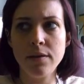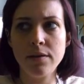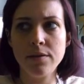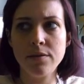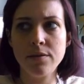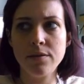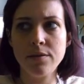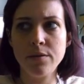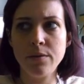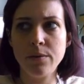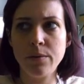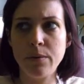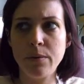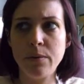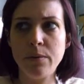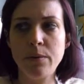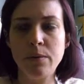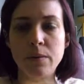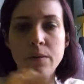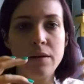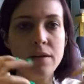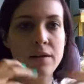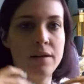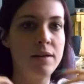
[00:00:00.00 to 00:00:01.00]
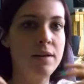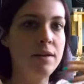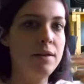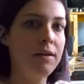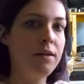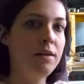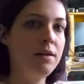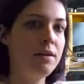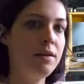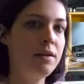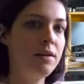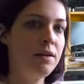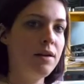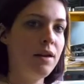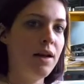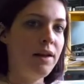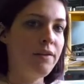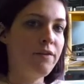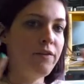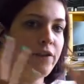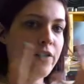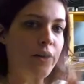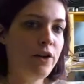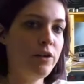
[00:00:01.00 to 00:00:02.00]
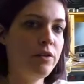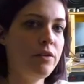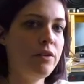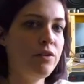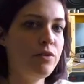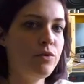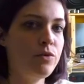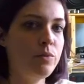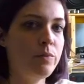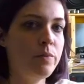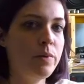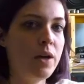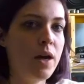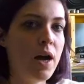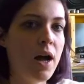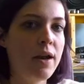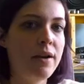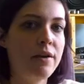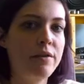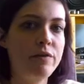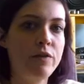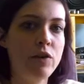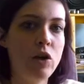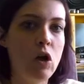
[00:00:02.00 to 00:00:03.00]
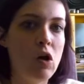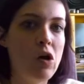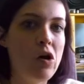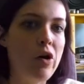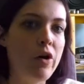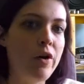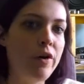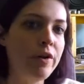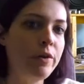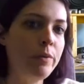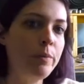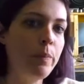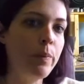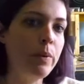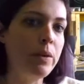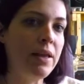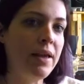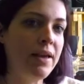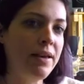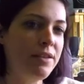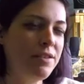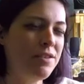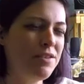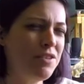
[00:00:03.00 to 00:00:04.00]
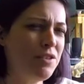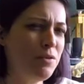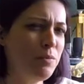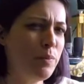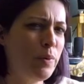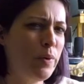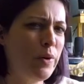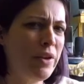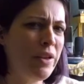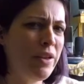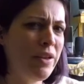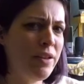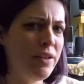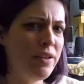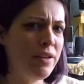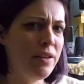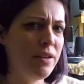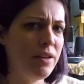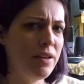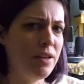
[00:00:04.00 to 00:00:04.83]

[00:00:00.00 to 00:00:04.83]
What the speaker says: So I figured this would be kind of a good place to put it.